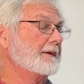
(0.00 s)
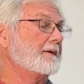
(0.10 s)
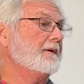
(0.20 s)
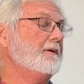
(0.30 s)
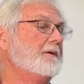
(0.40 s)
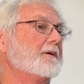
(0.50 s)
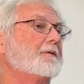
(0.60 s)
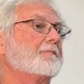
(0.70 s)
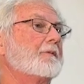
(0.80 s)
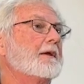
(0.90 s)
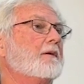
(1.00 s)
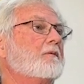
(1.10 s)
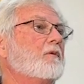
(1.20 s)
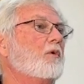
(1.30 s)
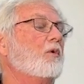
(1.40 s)
Now,
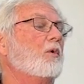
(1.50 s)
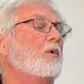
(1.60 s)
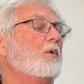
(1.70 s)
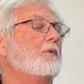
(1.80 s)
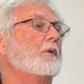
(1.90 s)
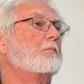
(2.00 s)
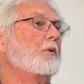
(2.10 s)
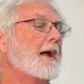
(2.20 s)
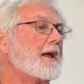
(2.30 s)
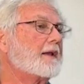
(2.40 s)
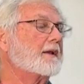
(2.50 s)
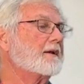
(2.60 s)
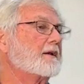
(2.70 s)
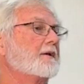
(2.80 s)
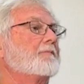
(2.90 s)
the bracket,
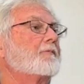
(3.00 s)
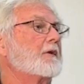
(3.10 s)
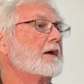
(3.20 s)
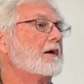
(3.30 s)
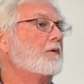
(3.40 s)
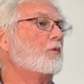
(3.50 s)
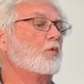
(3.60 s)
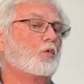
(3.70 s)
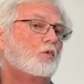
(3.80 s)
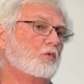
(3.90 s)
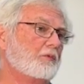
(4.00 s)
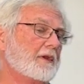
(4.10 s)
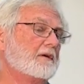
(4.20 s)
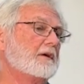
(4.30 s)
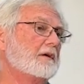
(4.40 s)

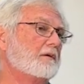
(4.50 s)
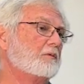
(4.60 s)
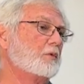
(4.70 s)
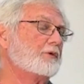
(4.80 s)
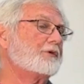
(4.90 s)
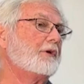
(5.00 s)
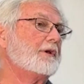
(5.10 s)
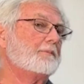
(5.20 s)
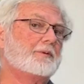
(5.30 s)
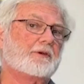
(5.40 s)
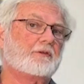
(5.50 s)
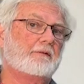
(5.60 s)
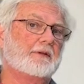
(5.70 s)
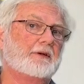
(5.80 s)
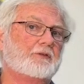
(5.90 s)
we'll show you a picture
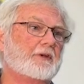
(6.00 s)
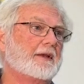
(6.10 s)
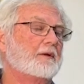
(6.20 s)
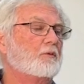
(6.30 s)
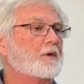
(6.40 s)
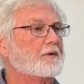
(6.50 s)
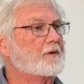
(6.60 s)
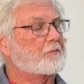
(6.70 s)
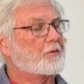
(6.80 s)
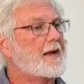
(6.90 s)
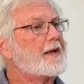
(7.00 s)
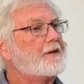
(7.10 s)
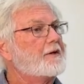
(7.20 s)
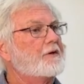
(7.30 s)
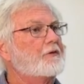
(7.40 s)
of it in a second. The
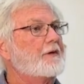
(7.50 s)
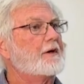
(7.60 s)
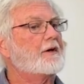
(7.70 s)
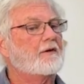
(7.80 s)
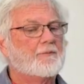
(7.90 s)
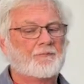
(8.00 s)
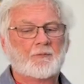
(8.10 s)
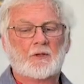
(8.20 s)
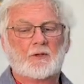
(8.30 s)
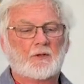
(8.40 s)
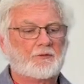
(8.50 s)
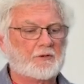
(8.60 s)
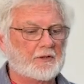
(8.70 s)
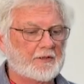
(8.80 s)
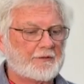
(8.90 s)
bracket is there
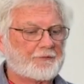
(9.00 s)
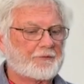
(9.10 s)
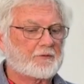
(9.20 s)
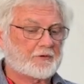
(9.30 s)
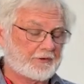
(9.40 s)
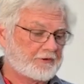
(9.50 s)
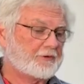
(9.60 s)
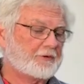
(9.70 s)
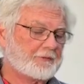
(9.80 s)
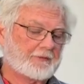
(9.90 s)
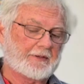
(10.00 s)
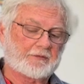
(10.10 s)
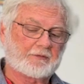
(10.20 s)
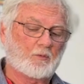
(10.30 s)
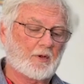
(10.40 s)
to do two
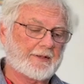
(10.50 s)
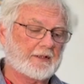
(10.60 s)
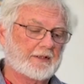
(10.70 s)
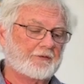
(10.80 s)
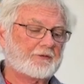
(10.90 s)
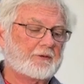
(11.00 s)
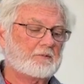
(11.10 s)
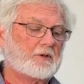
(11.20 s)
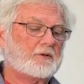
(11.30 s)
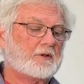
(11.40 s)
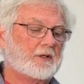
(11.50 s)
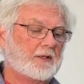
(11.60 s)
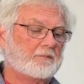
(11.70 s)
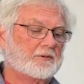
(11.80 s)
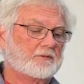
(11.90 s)
things. One, it lifts the motor
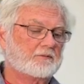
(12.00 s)
up,